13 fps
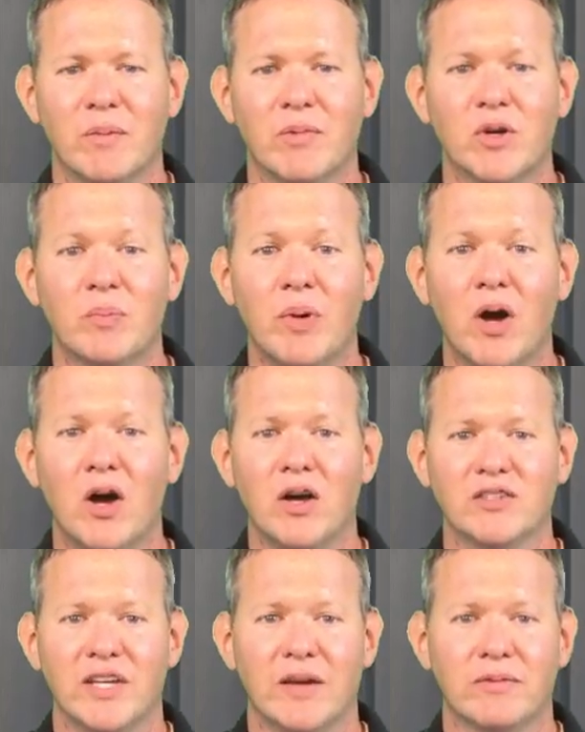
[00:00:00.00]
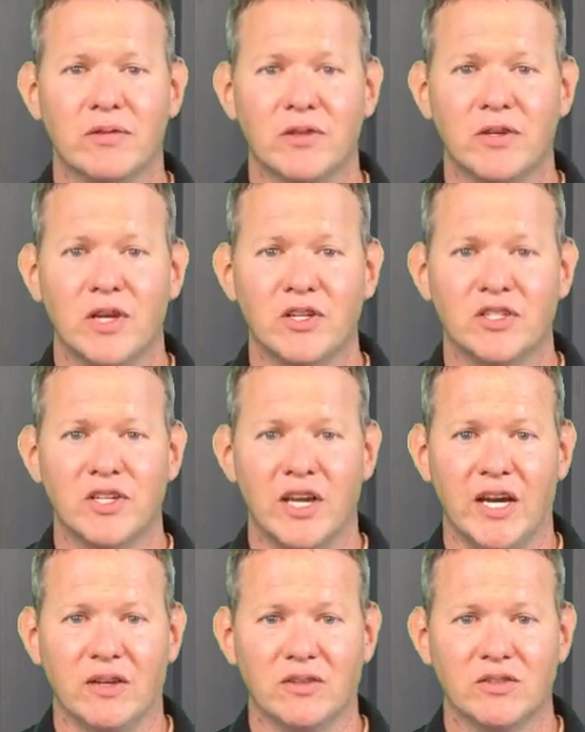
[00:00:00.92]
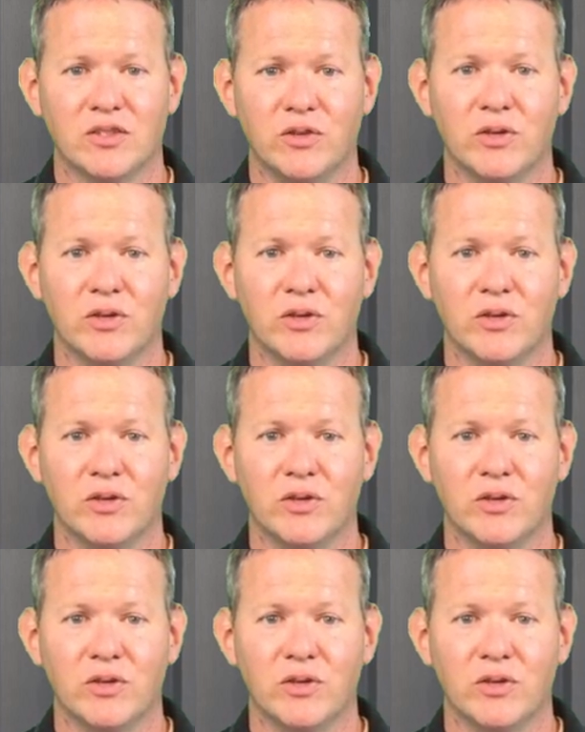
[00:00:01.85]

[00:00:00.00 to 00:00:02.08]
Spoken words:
Remember to pause after the touchdown